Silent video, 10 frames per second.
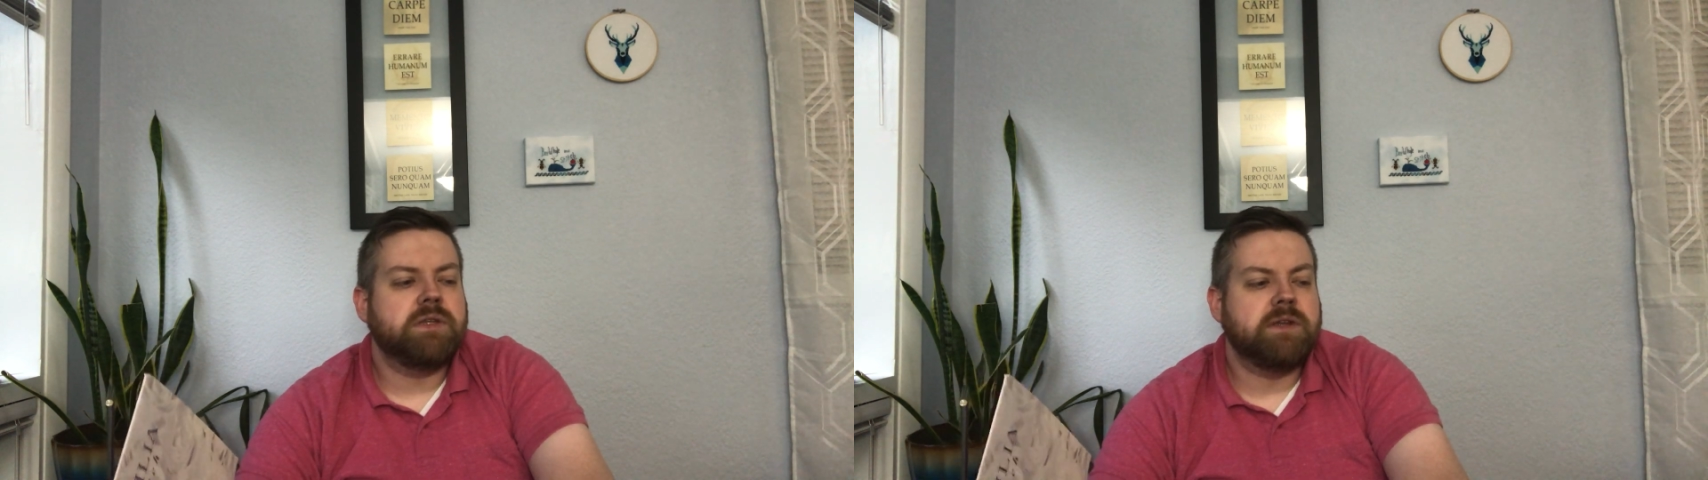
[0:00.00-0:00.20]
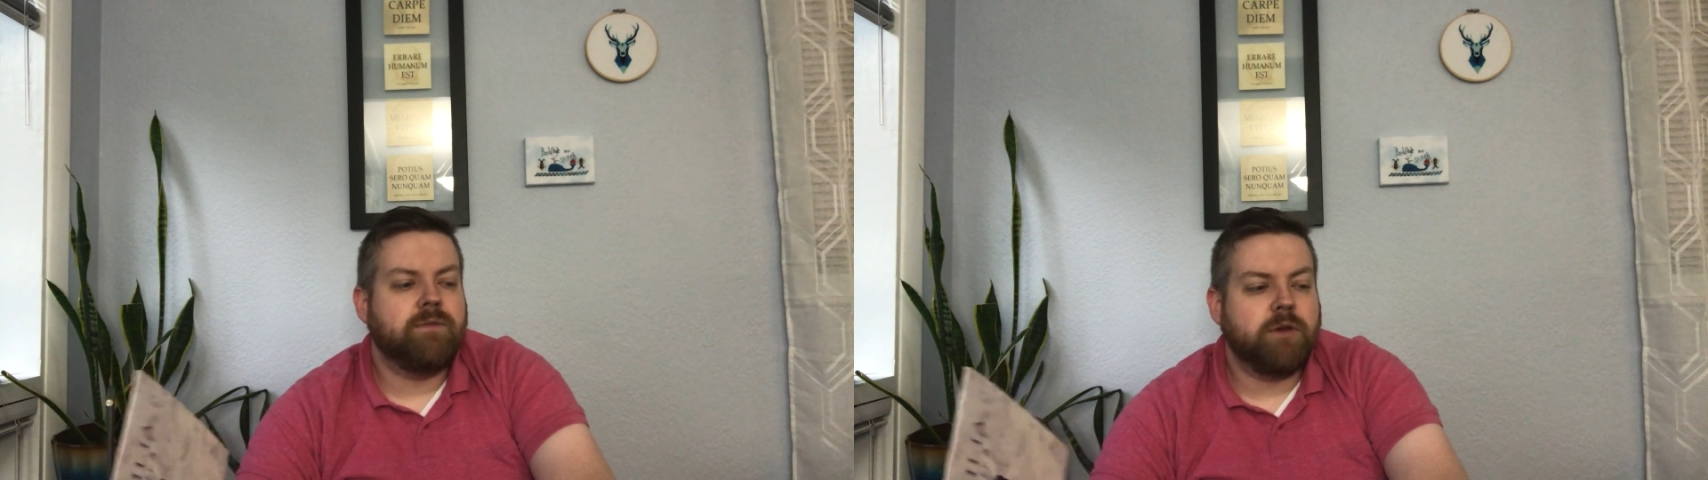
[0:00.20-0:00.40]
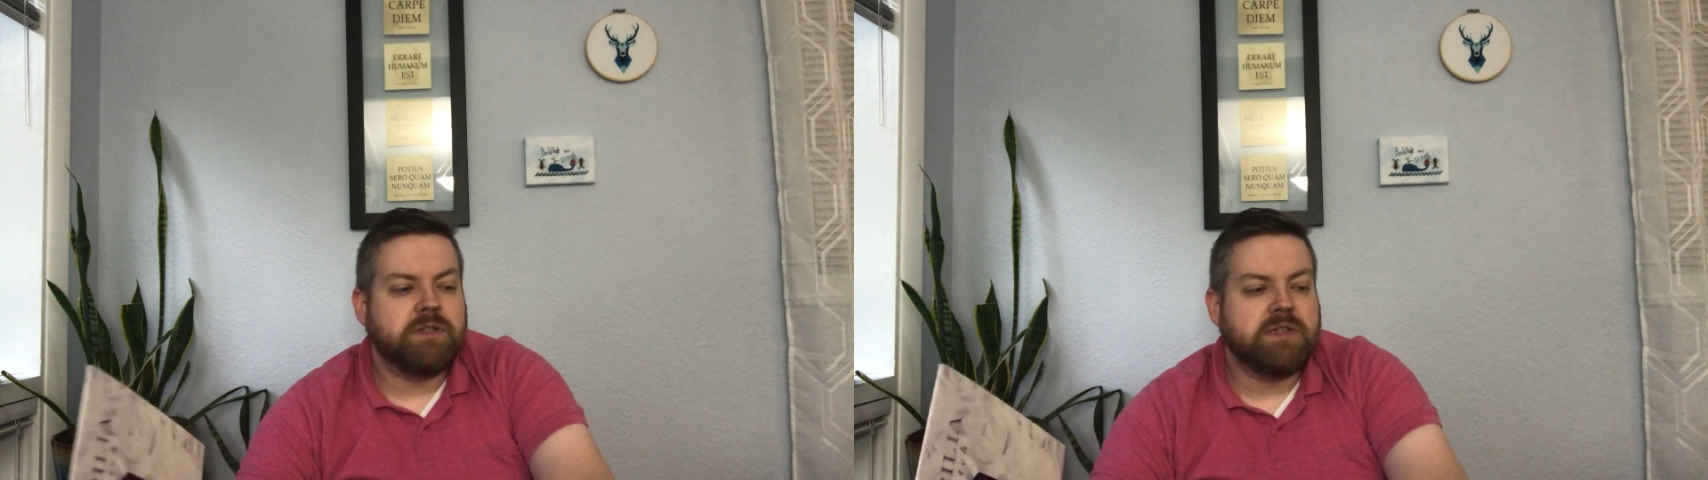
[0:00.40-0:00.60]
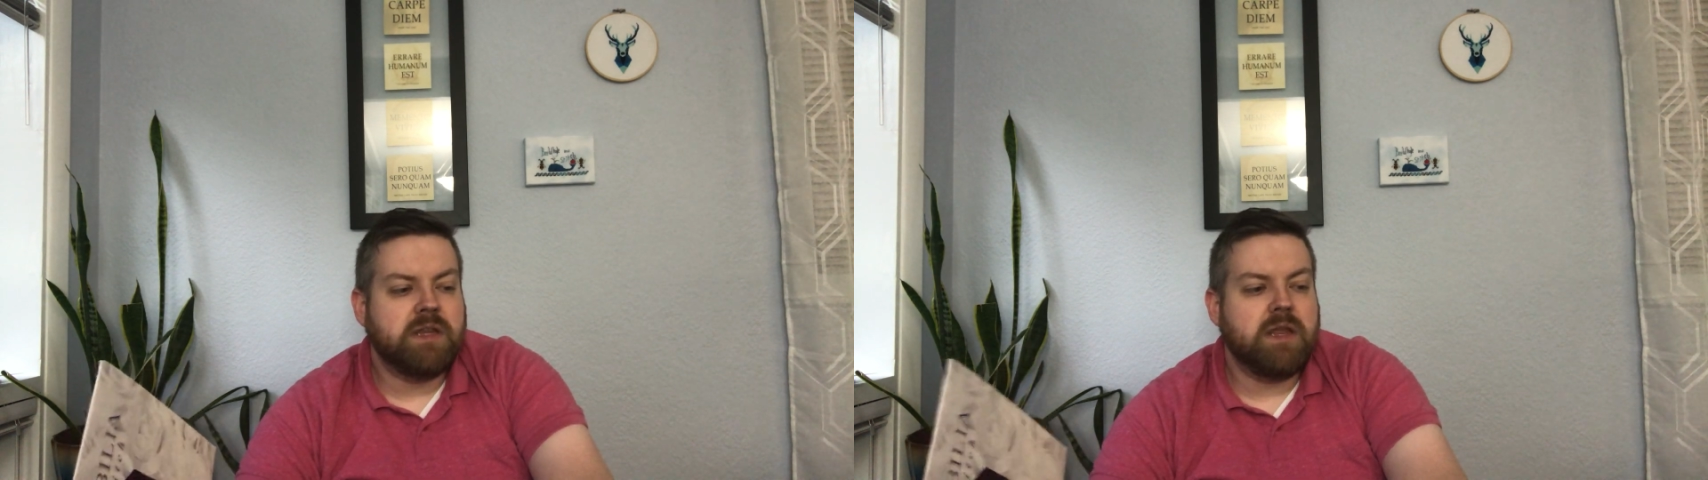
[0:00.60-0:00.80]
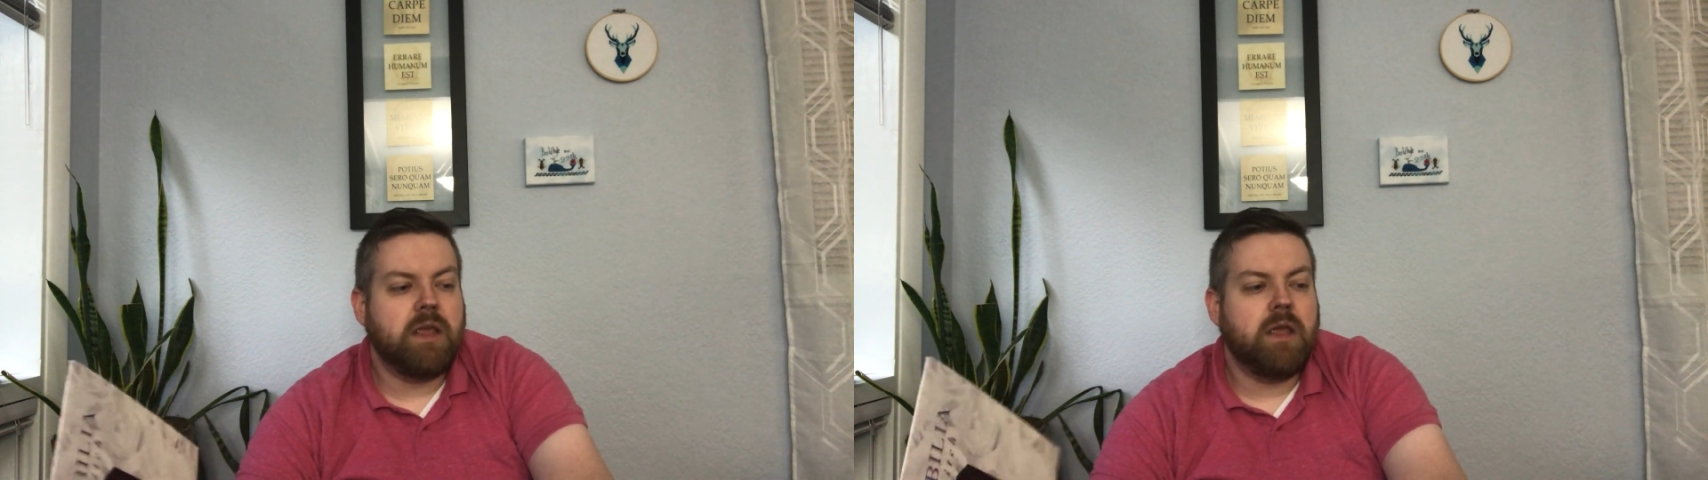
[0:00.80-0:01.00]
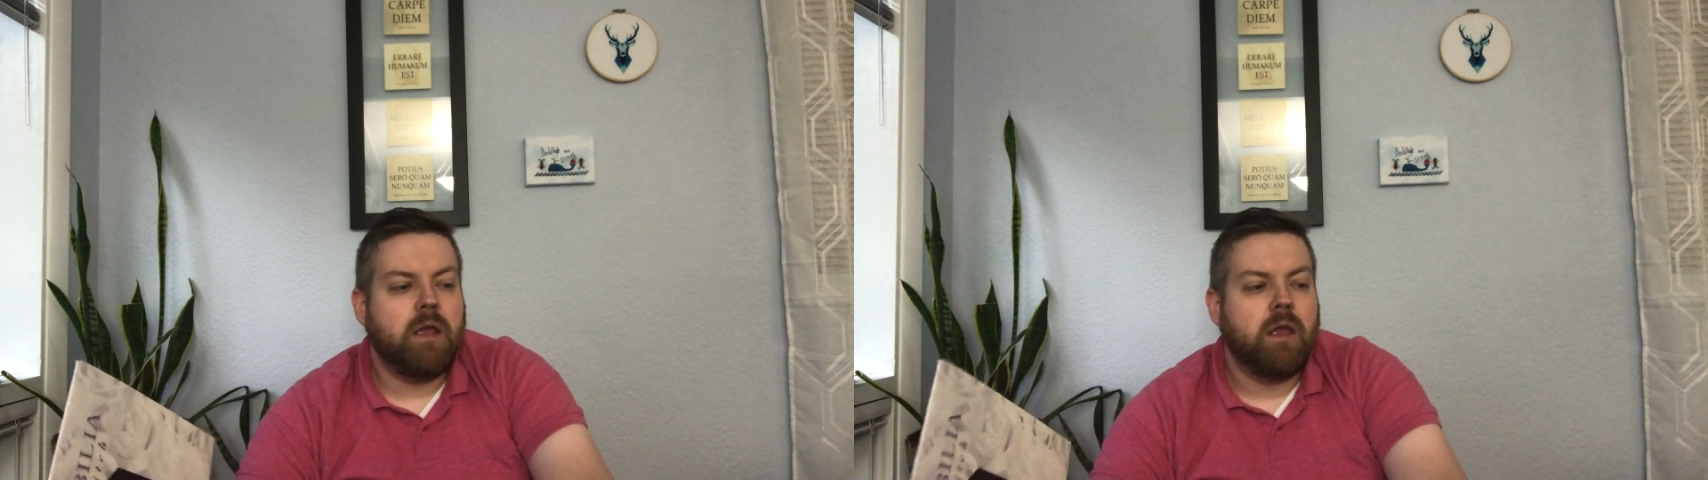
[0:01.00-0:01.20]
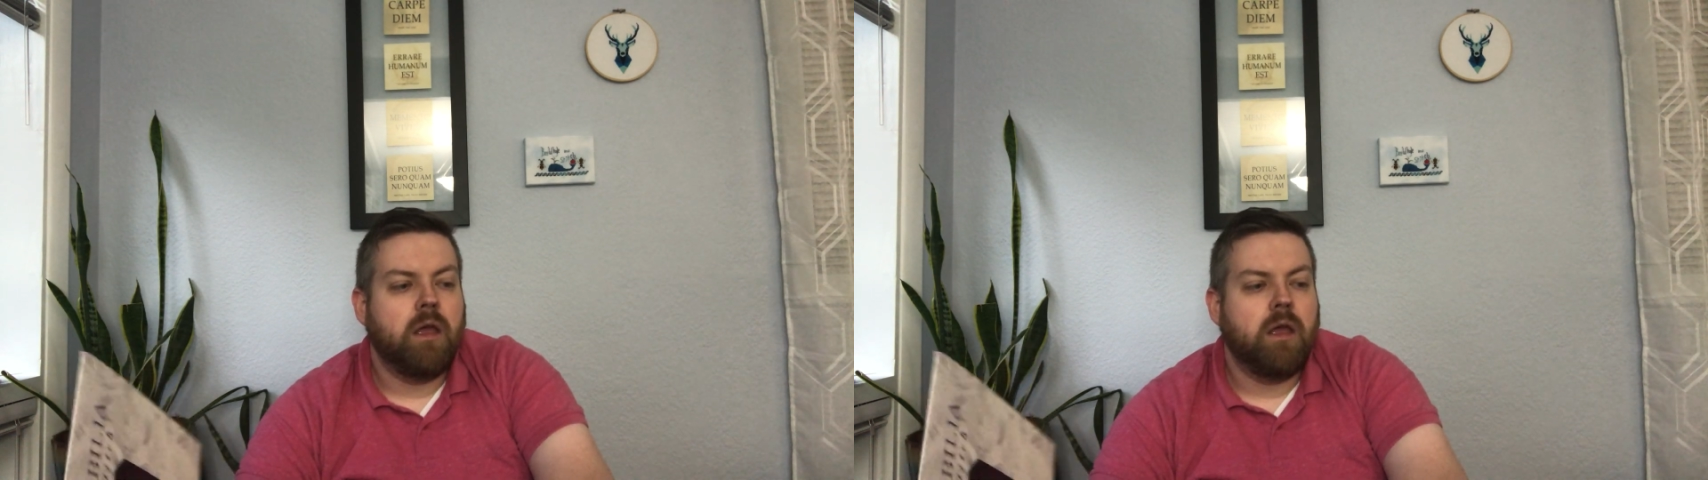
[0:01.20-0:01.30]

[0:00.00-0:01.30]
diversity